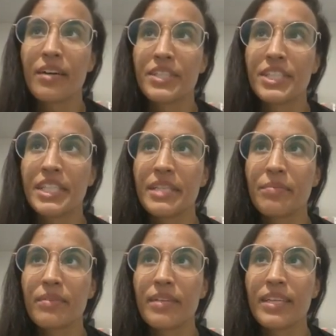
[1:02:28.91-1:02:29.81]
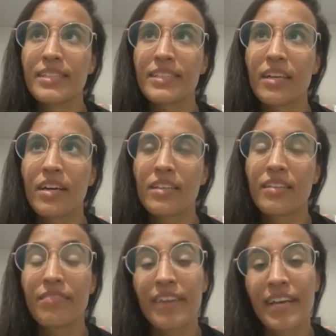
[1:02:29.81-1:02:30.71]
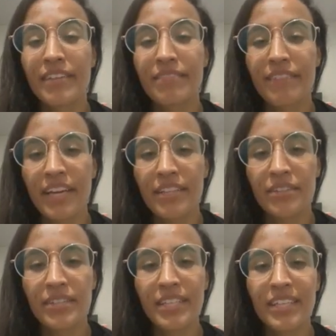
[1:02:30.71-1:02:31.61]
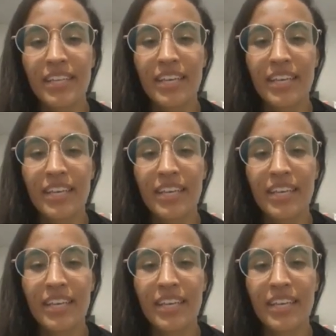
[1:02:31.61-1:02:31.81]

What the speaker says: our team is Fight Factory,